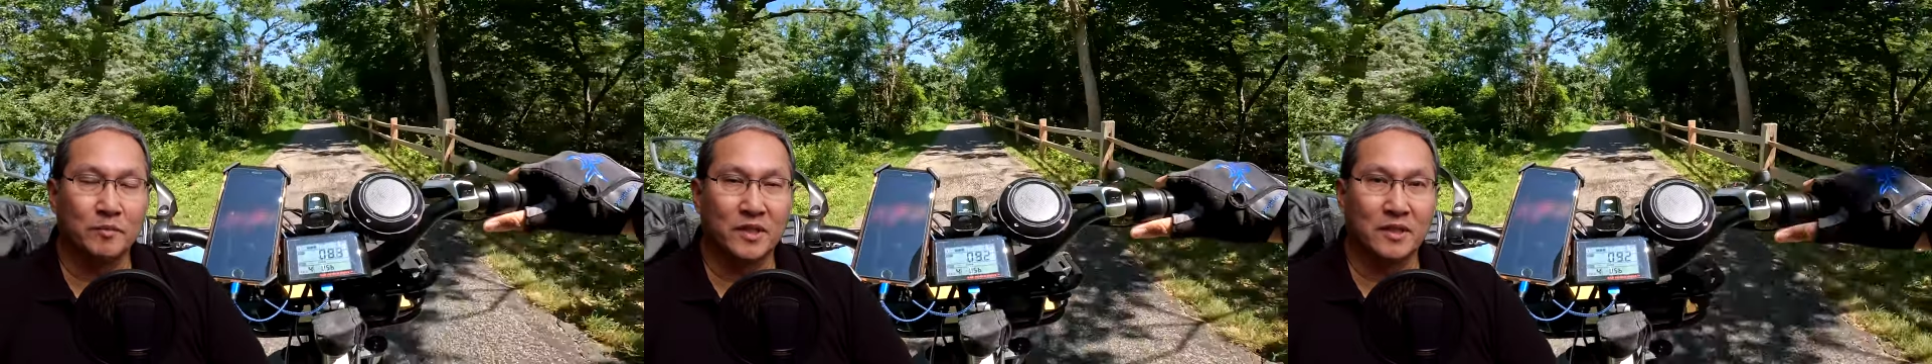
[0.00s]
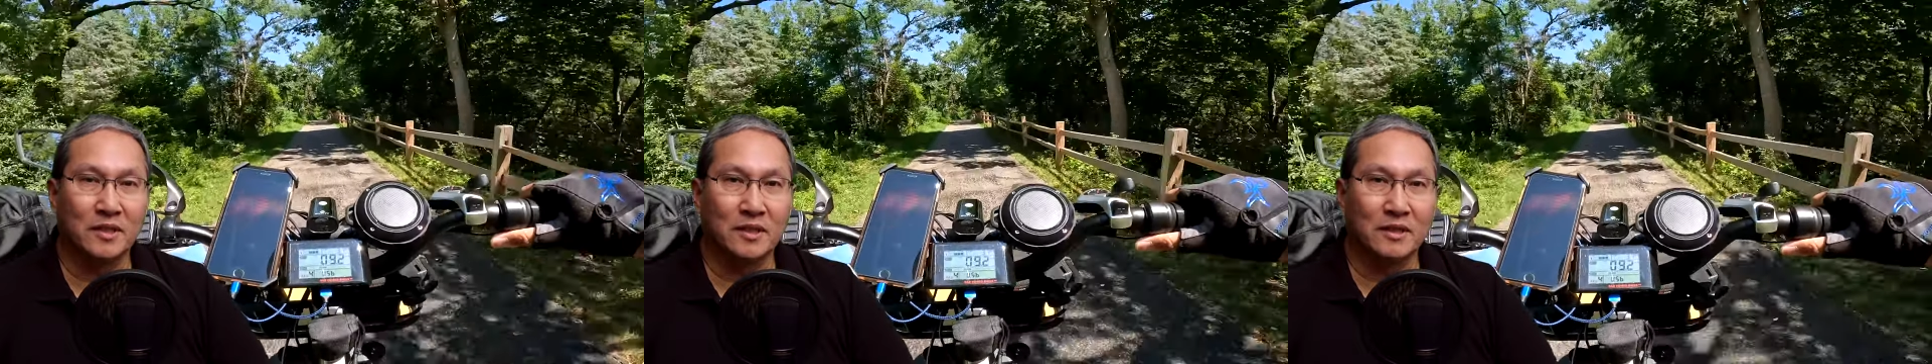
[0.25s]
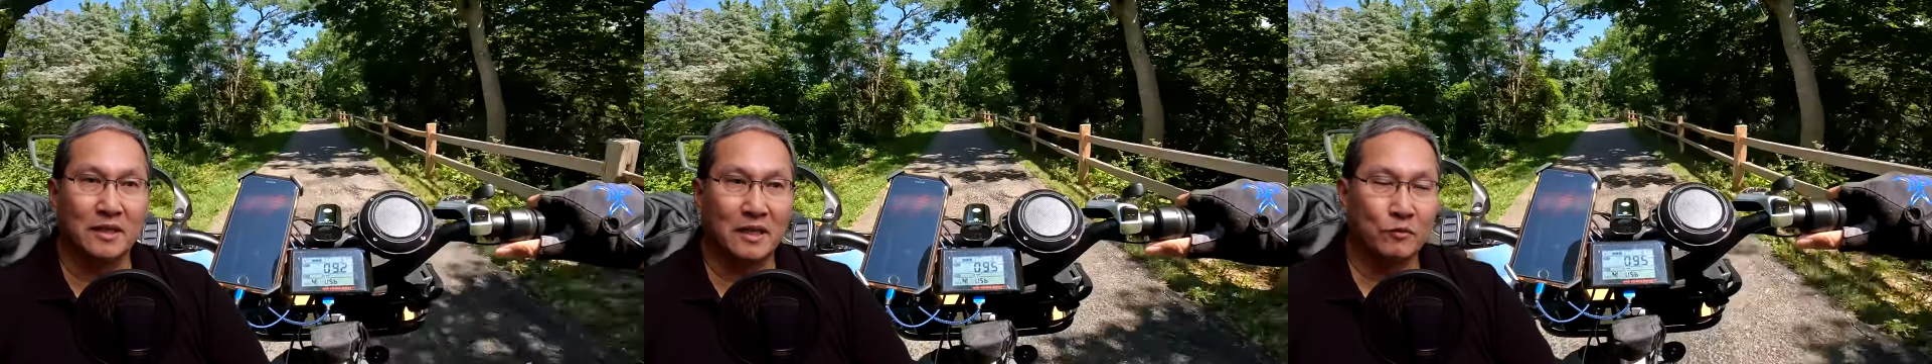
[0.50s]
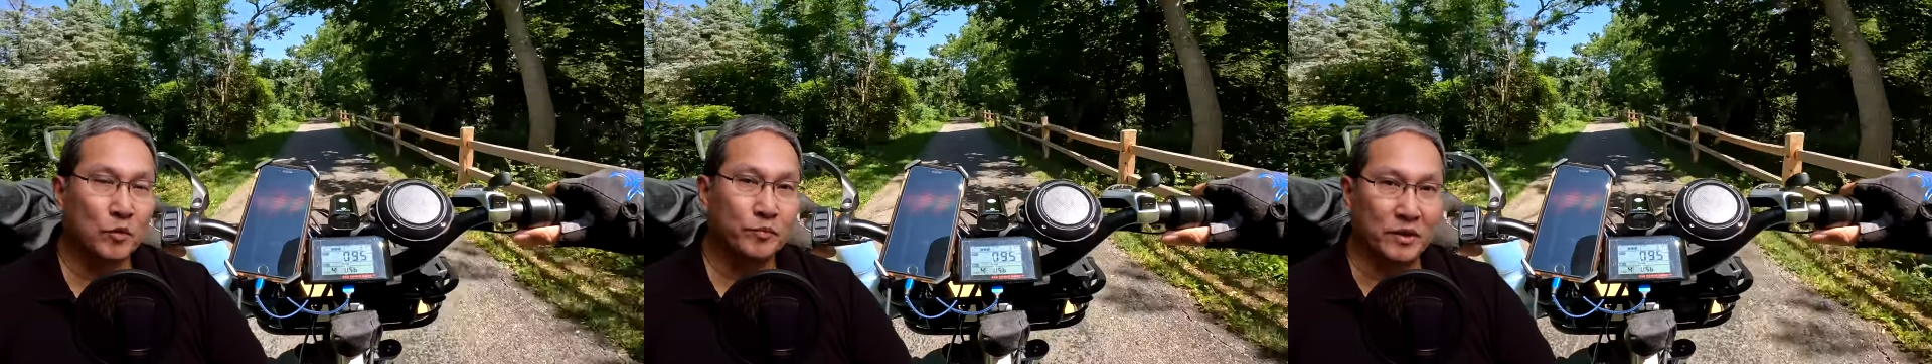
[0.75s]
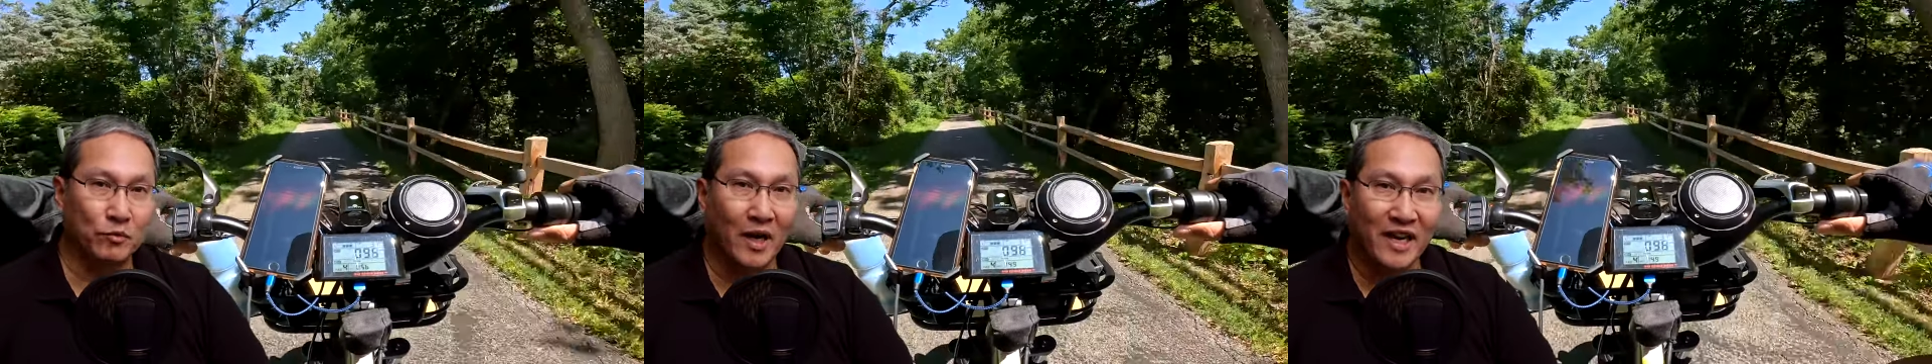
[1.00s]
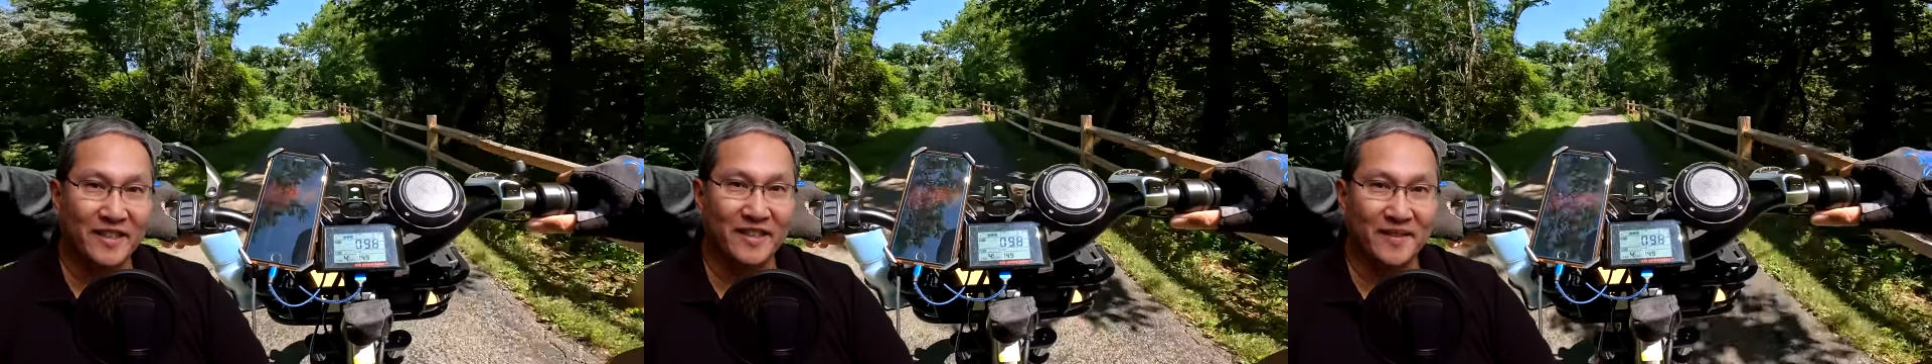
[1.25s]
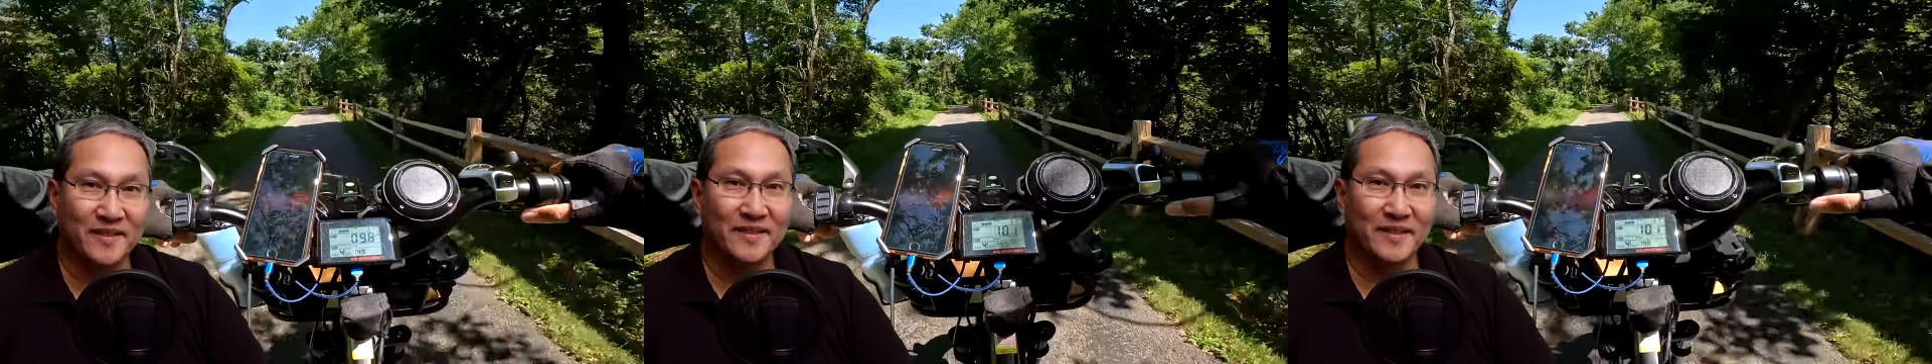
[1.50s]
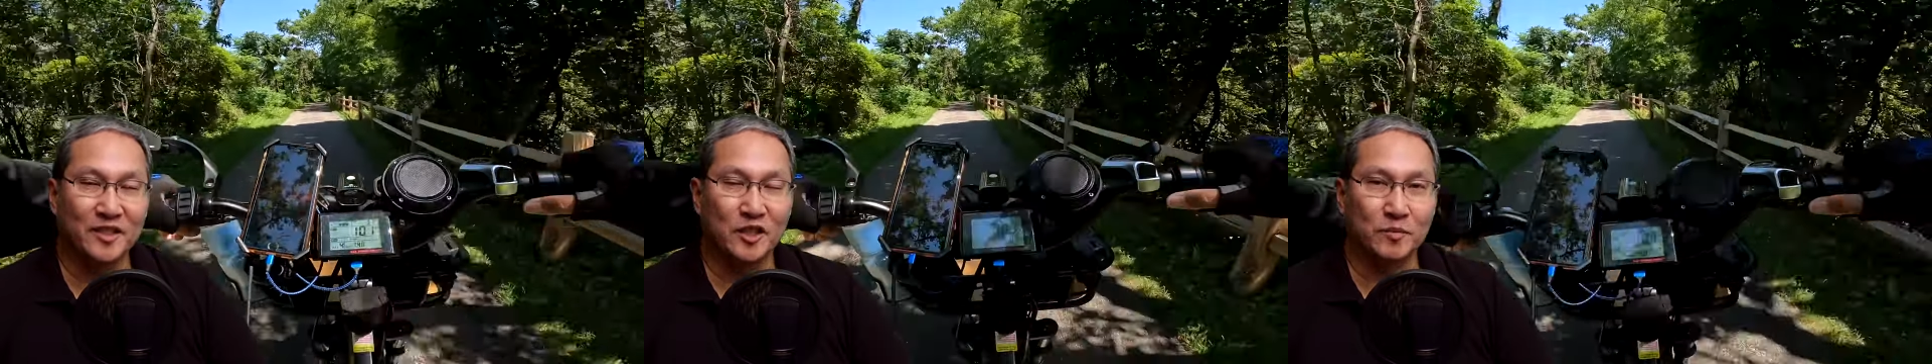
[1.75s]
but I won't be riding
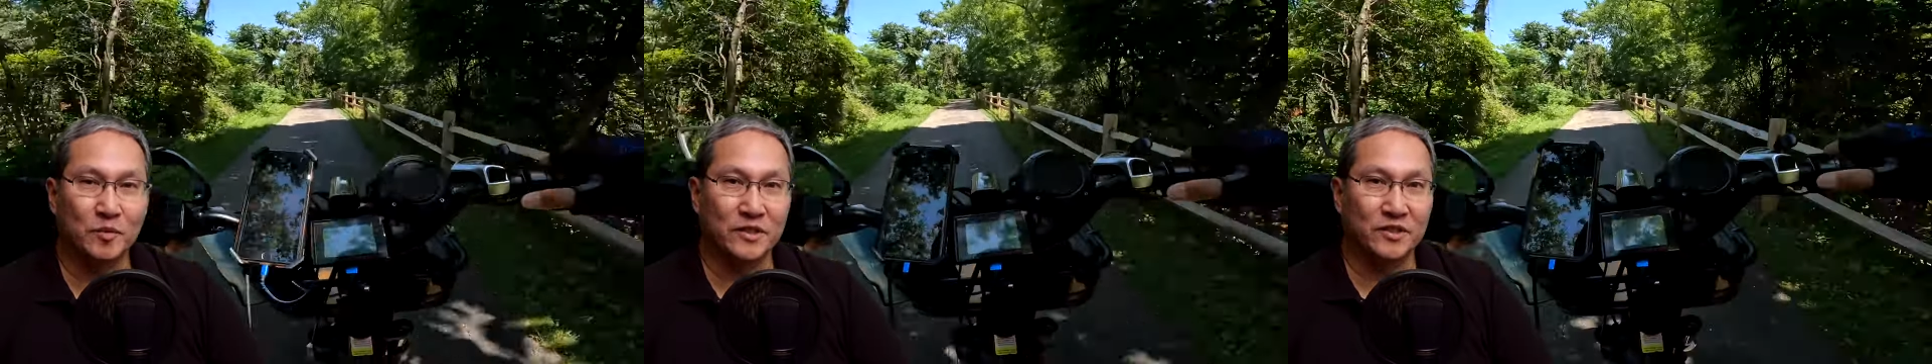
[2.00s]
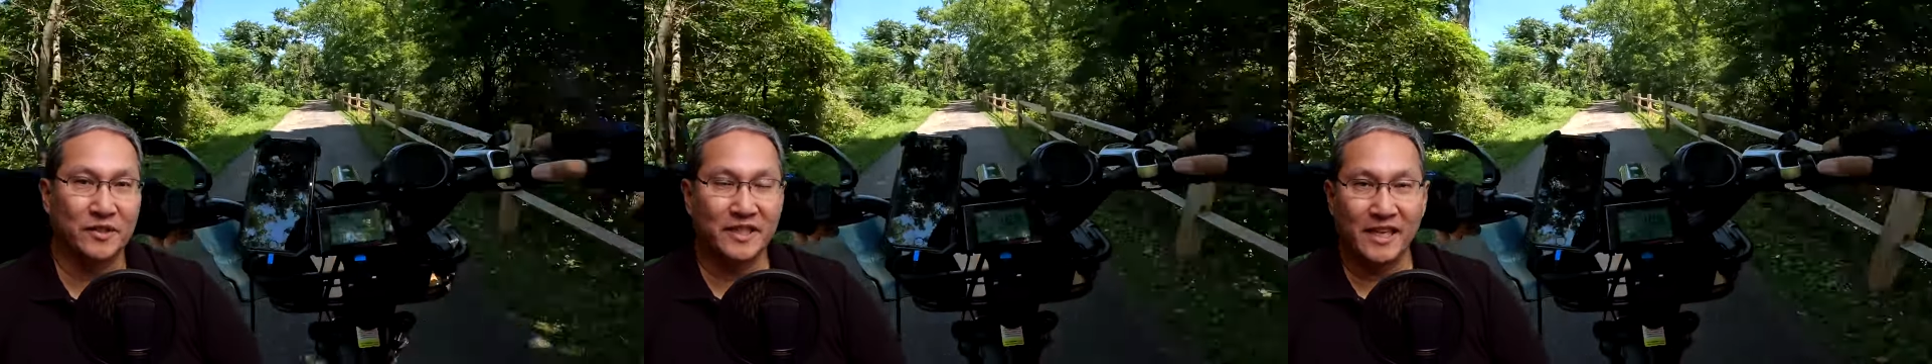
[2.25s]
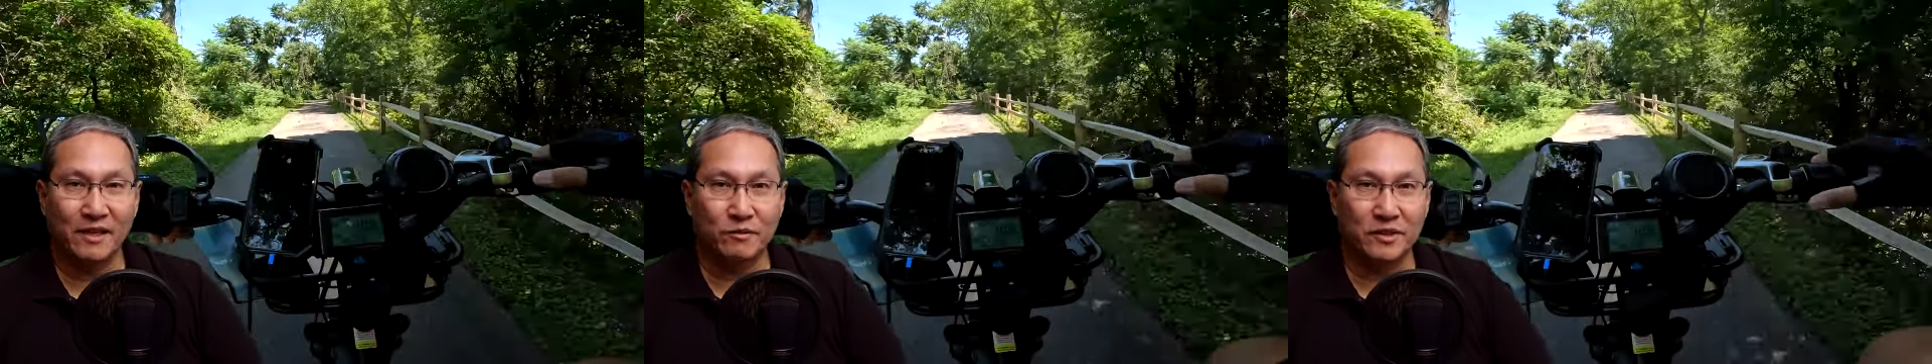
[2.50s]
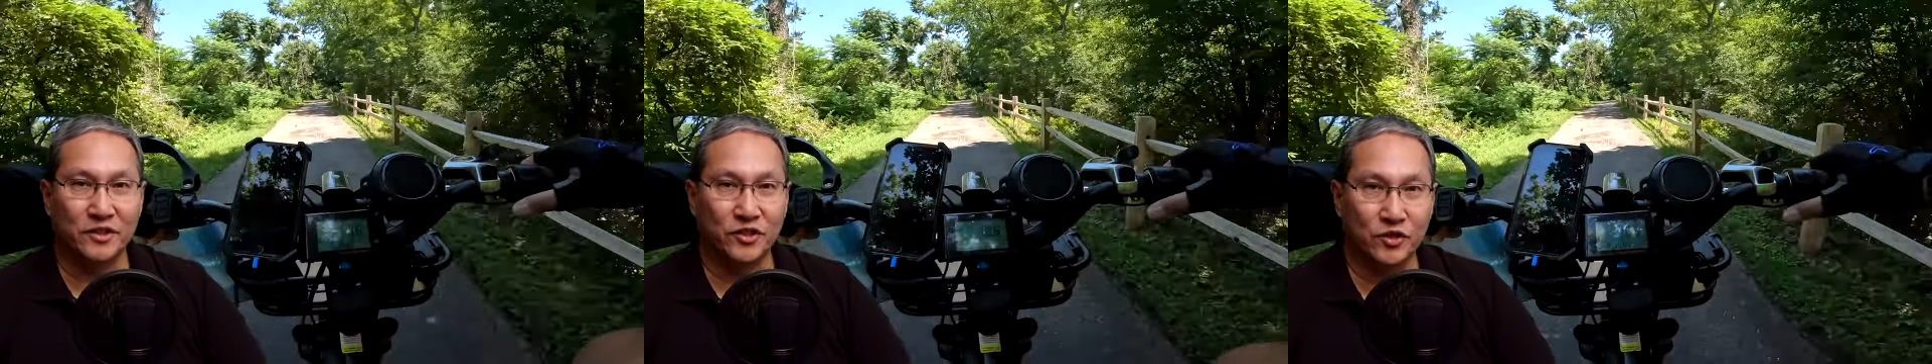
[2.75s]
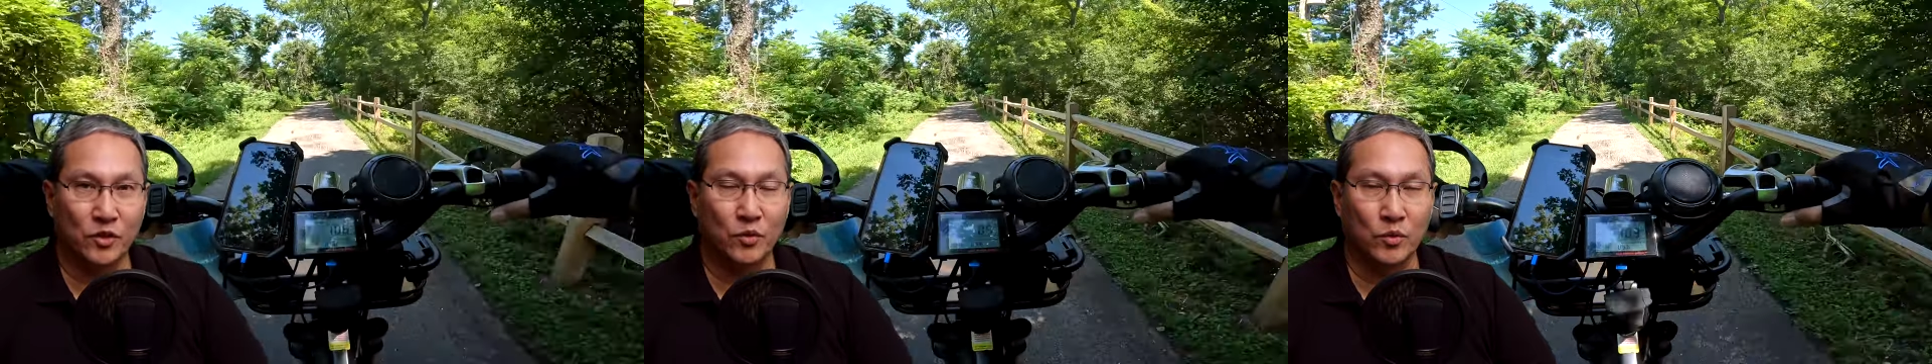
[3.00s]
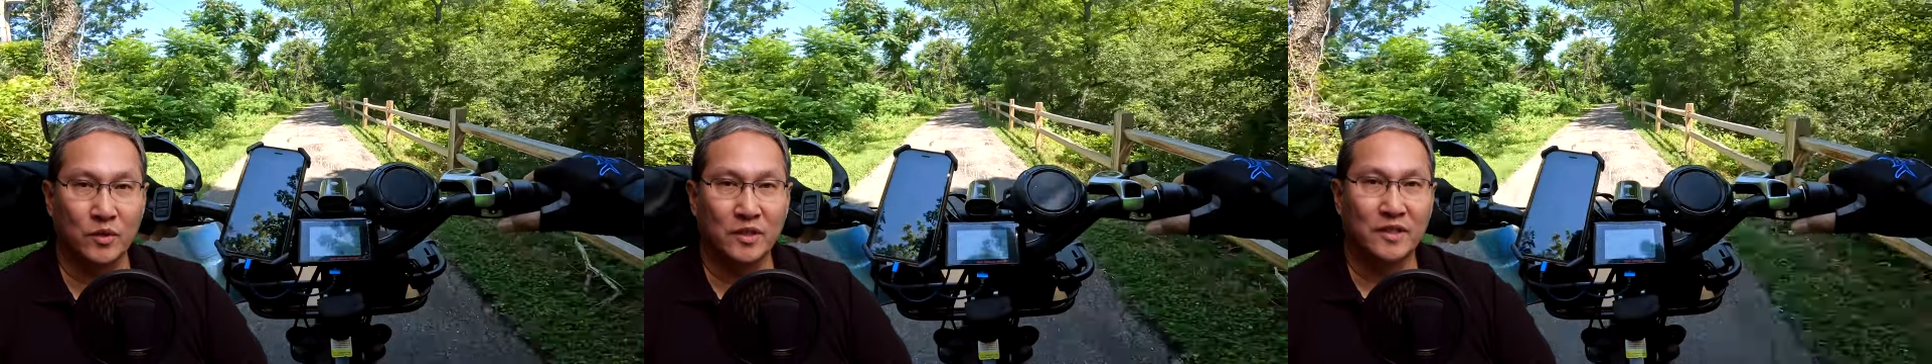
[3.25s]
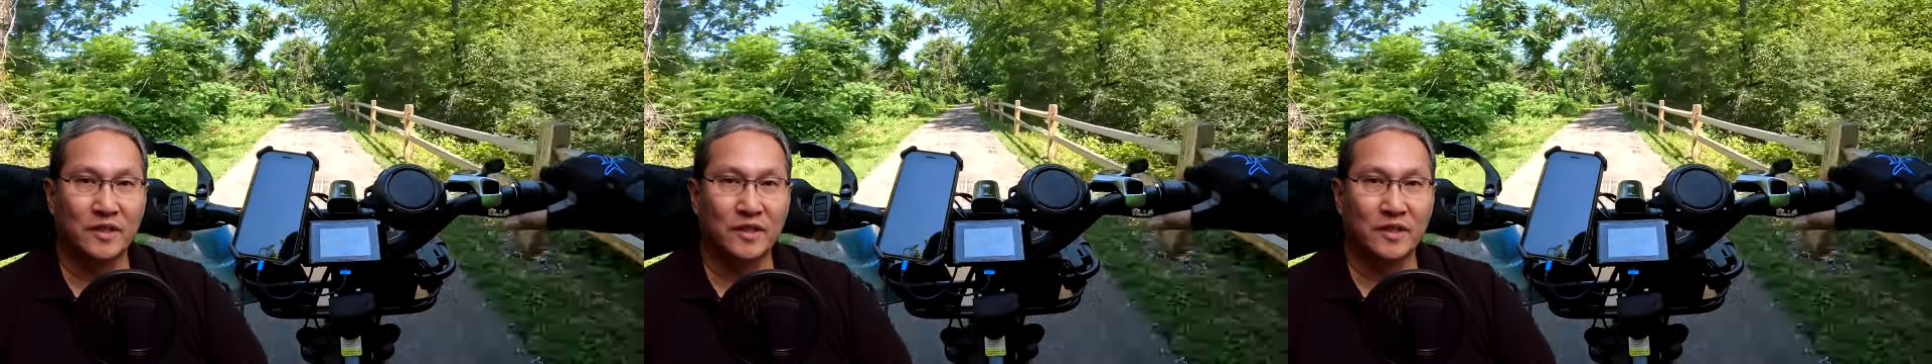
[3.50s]
at this point, so I can't really show